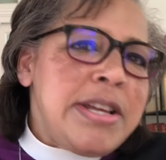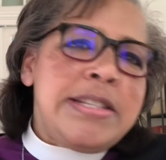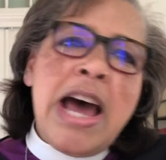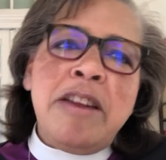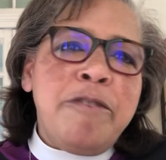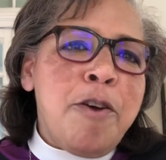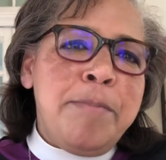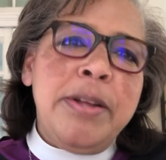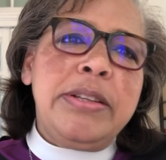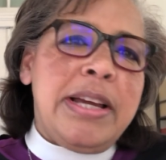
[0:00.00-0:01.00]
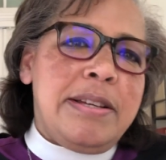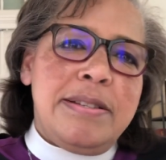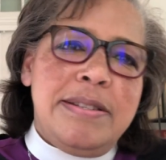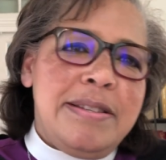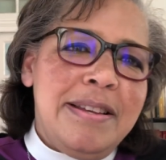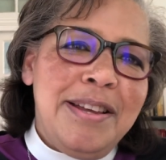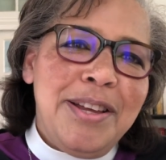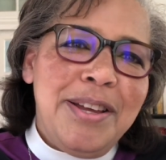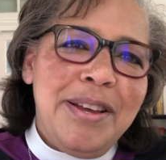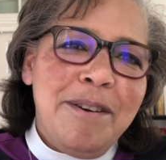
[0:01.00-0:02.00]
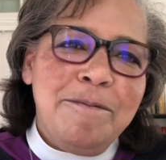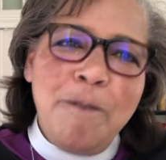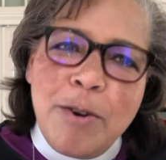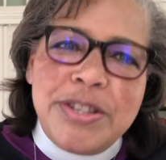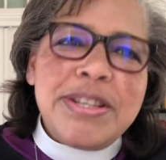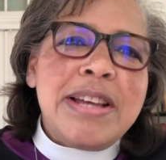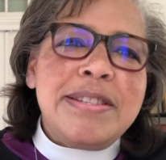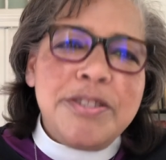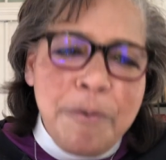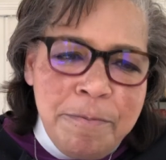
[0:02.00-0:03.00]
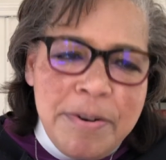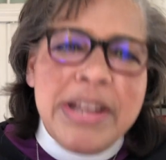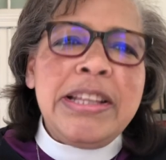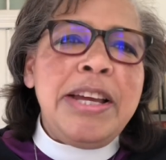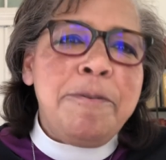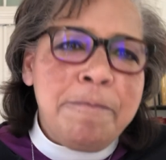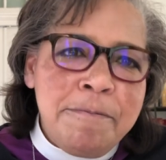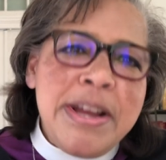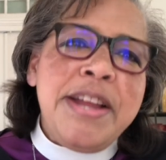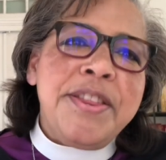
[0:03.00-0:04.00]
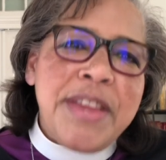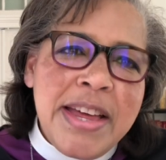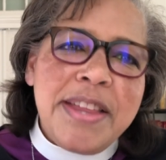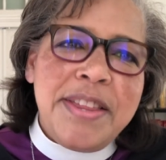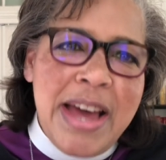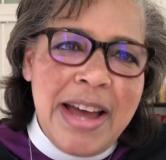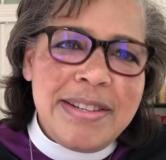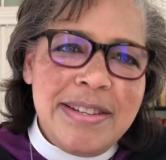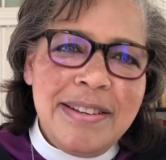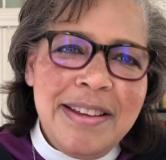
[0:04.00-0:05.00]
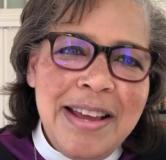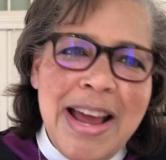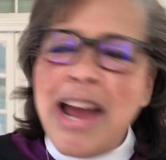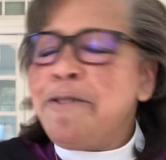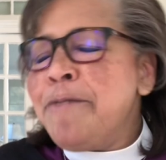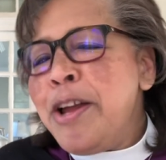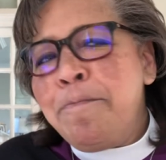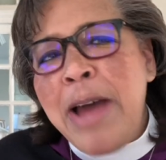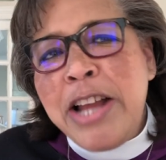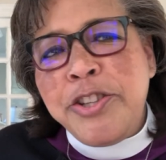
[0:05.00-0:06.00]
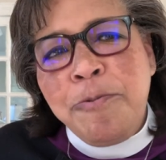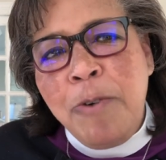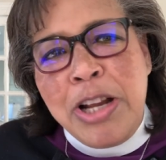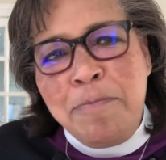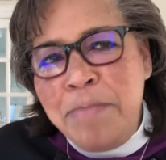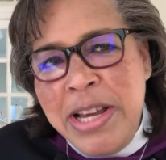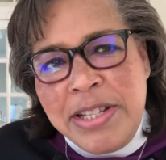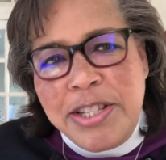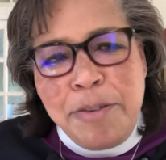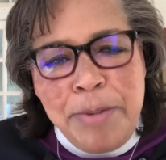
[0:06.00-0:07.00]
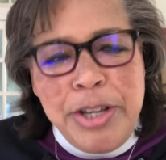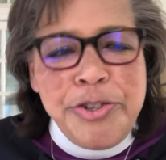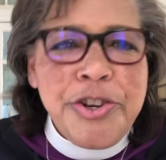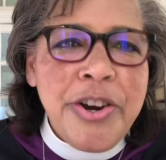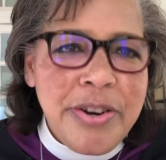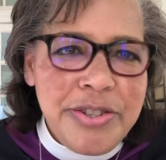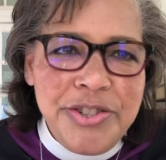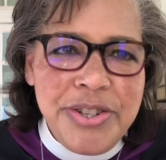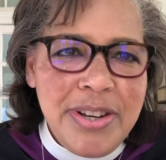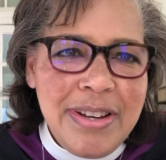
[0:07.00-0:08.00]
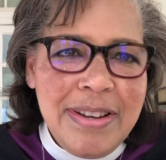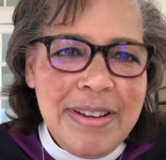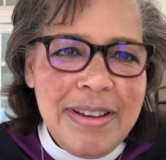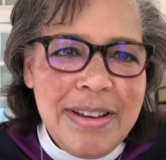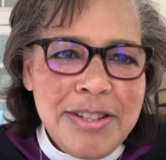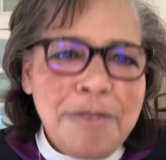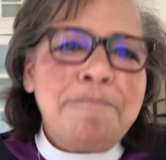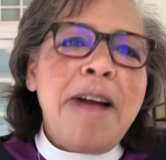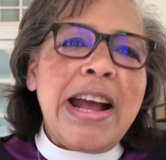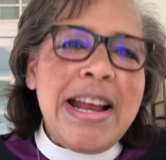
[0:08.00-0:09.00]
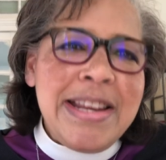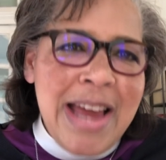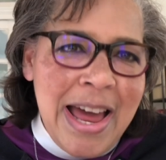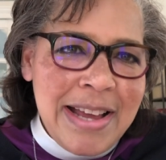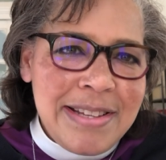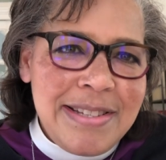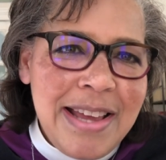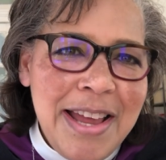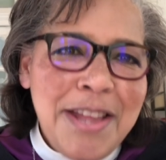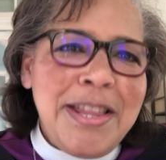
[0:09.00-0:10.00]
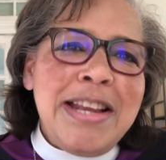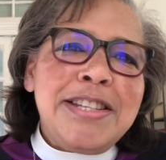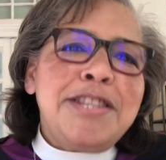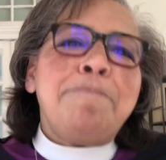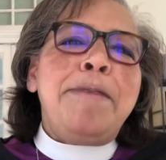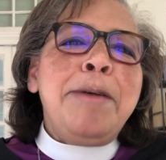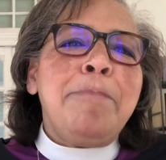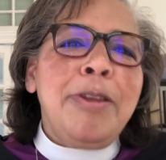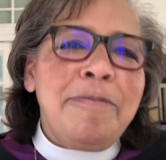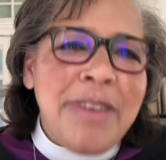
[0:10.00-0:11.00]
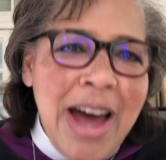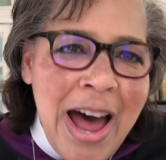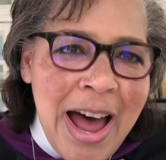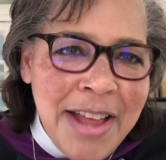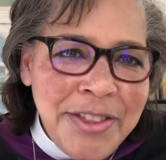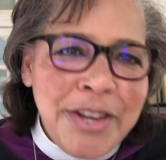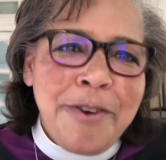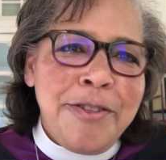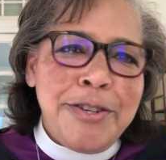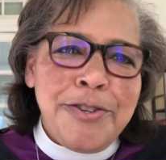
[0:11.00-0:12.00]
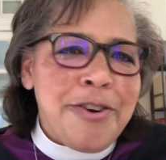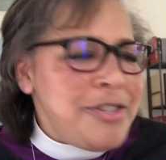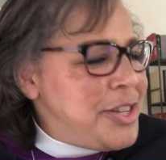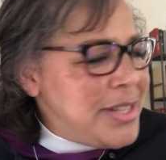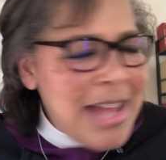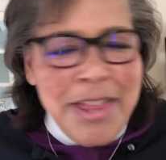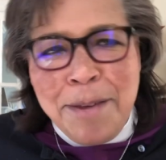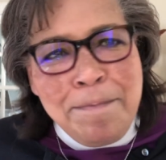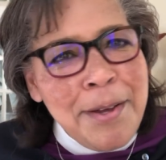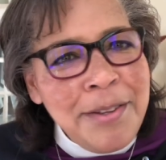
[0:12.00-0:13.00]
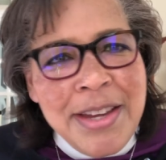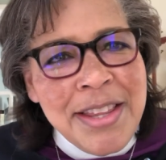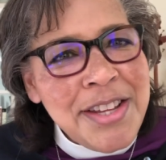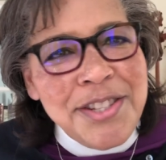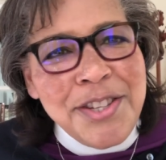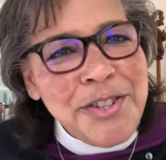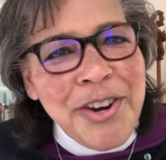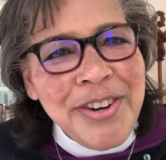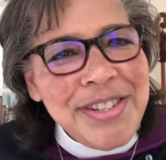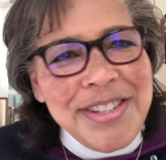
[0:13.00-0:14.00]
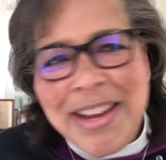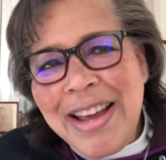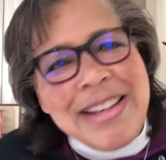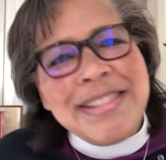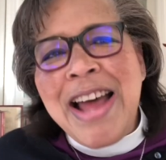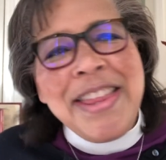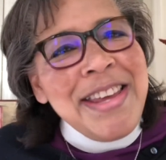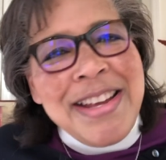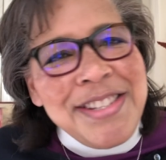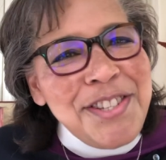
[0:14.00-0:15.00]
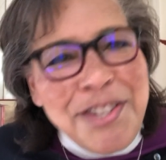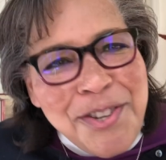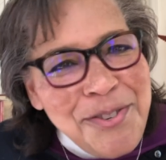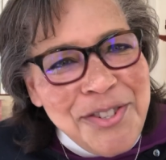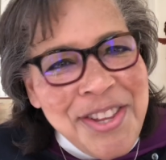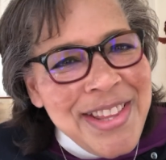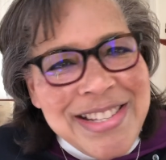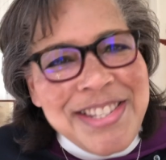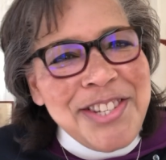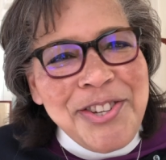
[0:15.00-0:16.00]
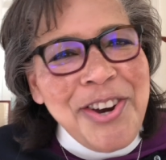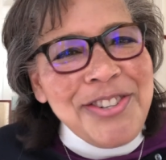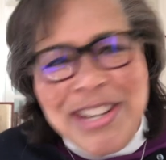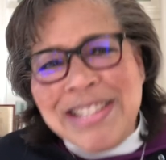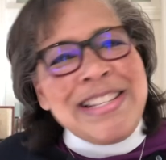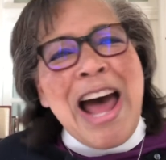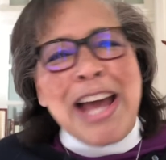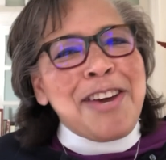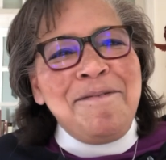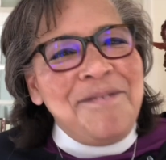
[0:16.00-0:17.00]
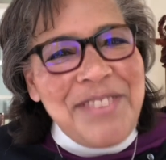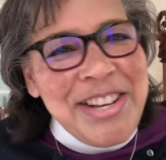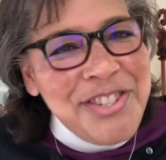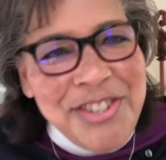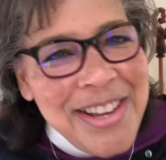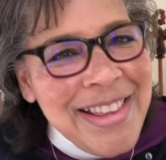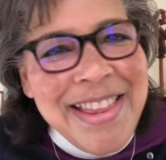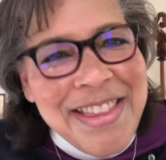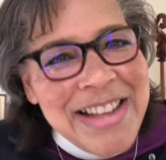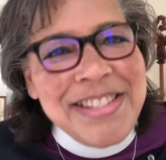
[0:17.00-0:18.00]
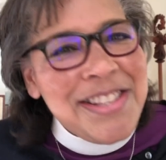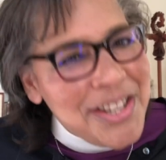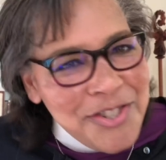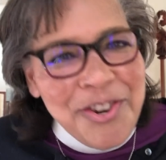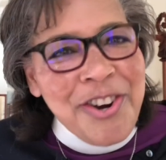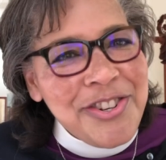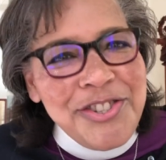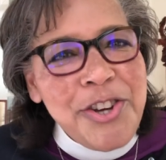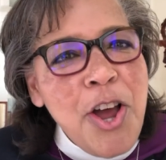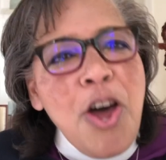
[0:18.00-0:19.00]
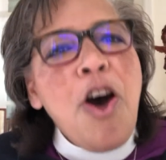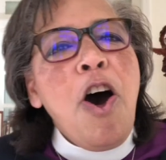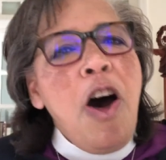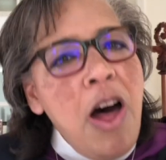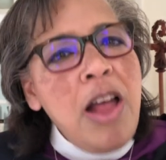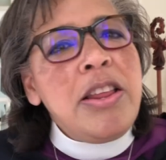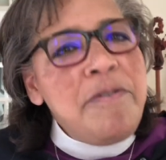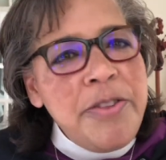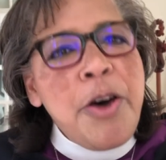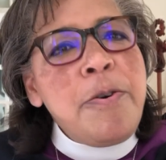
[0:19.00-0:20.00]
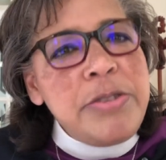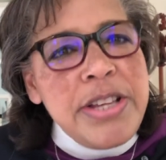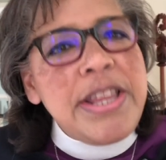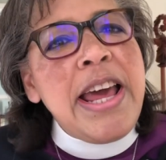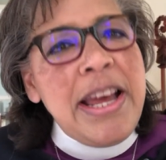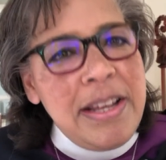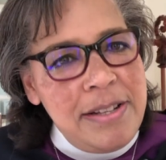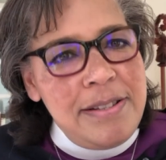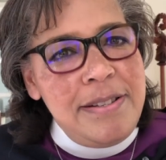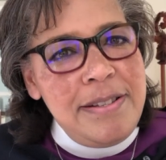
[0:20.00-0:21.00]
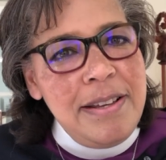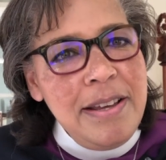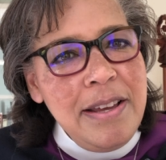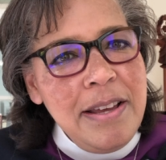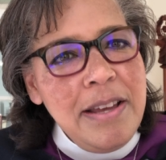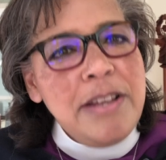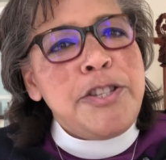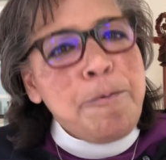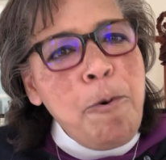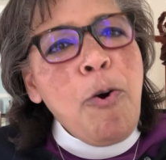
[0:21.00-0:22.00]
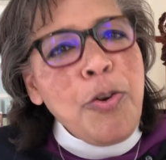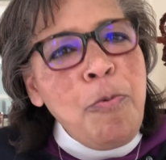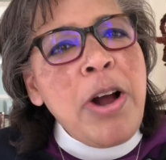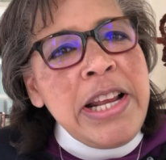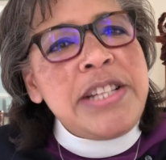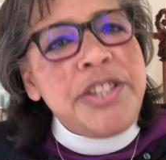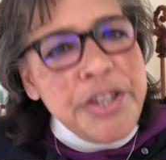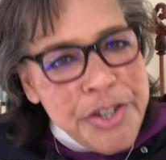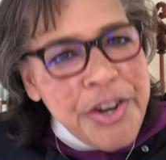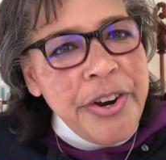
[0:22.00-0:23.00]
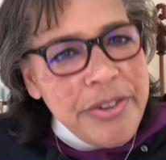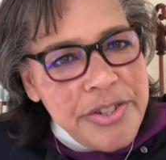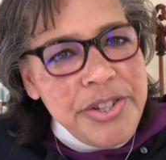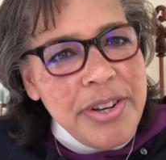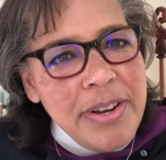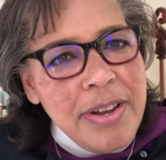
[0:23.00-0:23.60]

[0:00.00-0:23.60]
us out of our buildings, forced us to really rethink that and reimagine what it means to be church, to recognize that it's the people of God that are the church. It's not the building that's the church. It's not the institution that's the church. It's not convention that's the church. All of those things support what is the church.